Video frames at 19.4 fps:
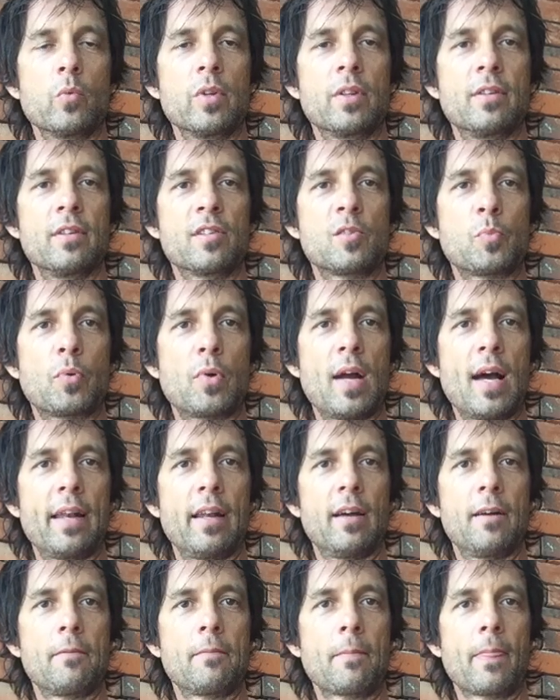with this
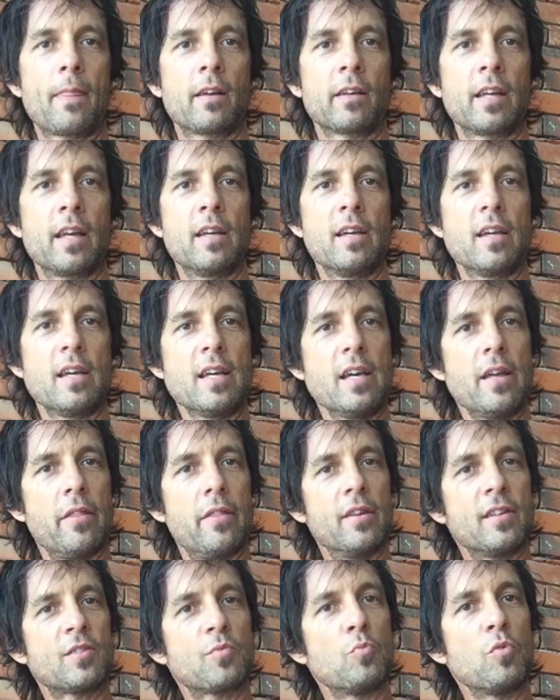prana. Okay,
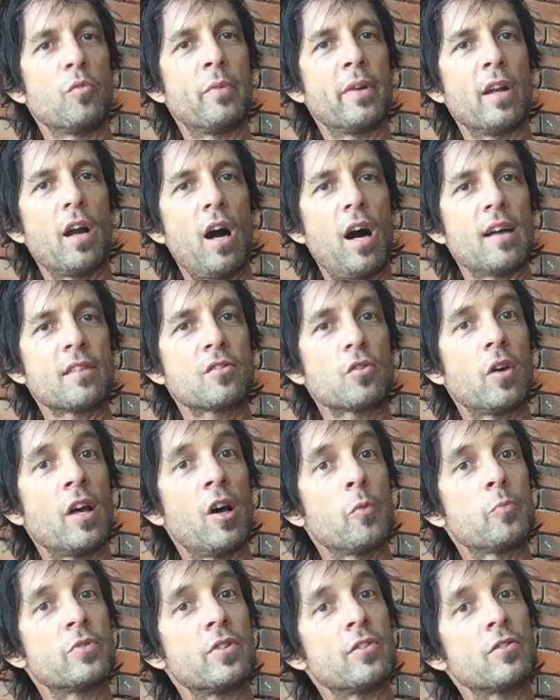this movement also
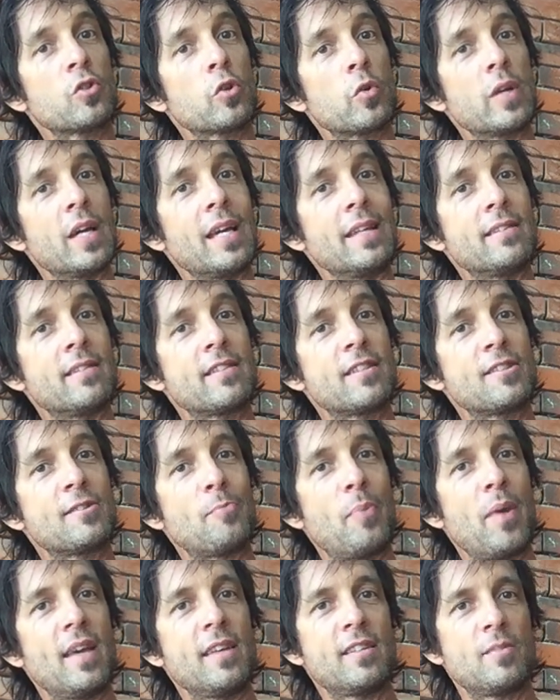helps us create
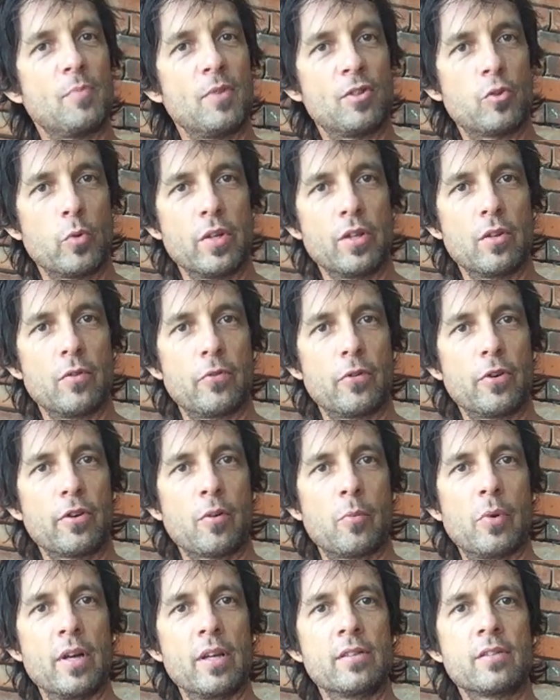space between the
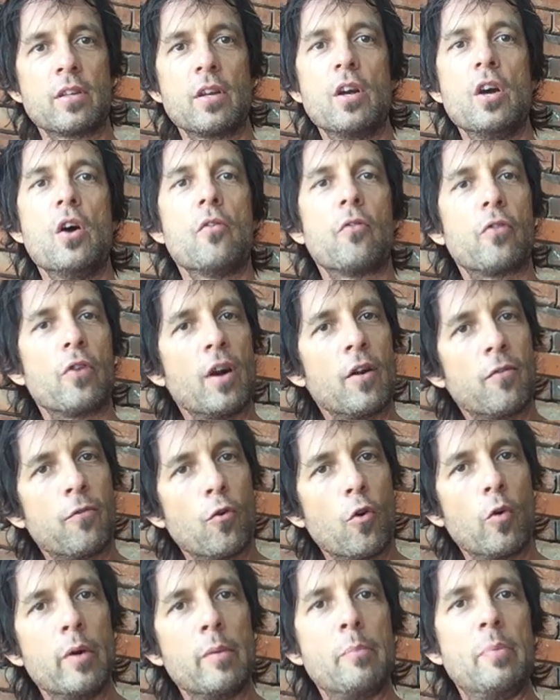vertebrae for our
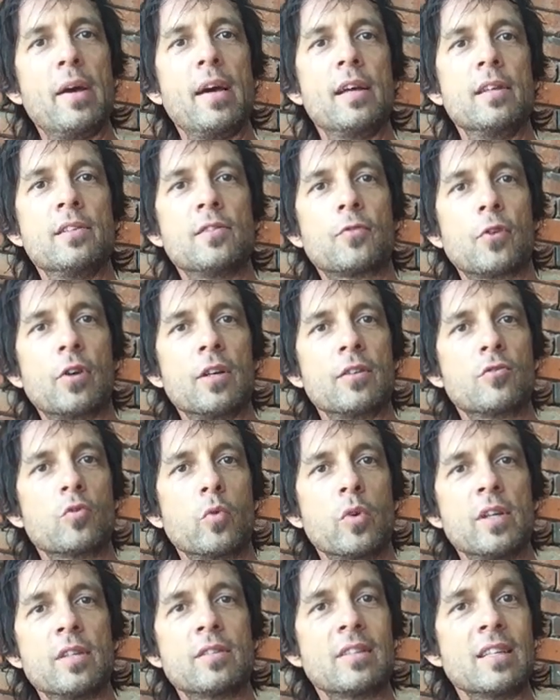forward bends, for our
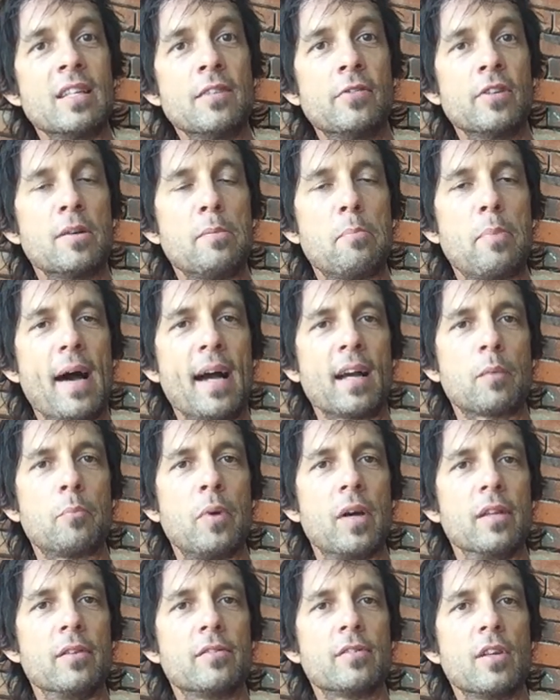twists, even in
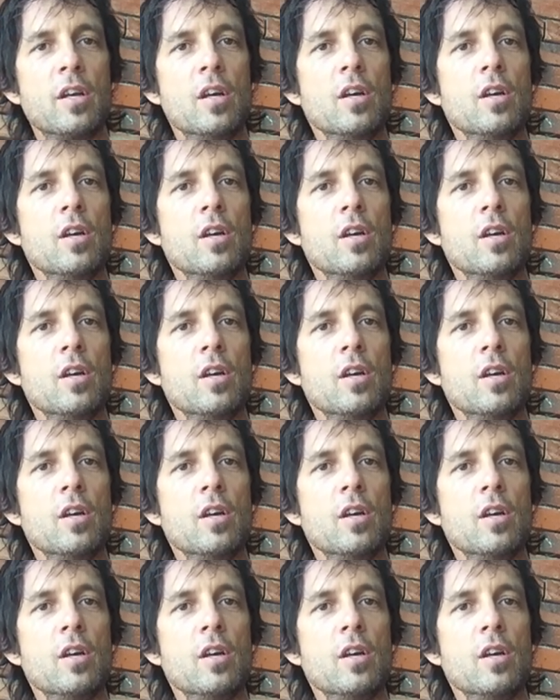back bends.